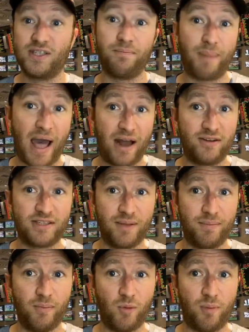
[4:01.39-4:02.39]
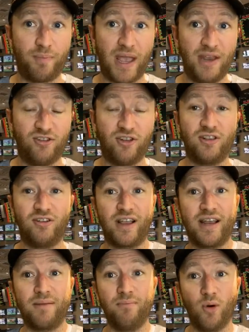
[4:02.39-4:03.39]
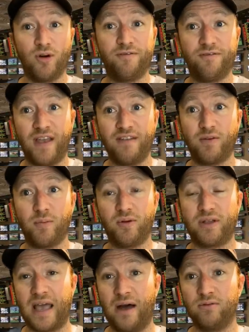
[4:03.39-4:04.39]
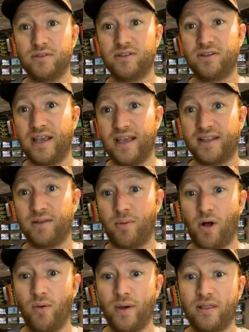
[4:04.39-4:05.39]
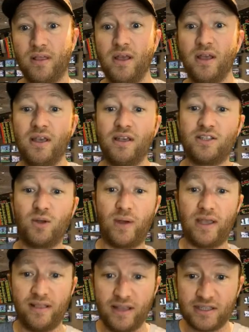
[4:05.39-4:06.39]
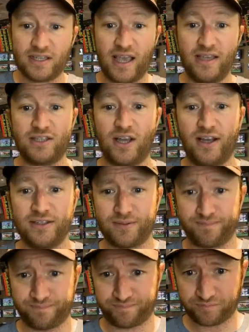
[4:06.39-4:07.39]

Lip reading: The batters can be more patient. They're getting more favorable counts to hit the ball with. So in this case, guys,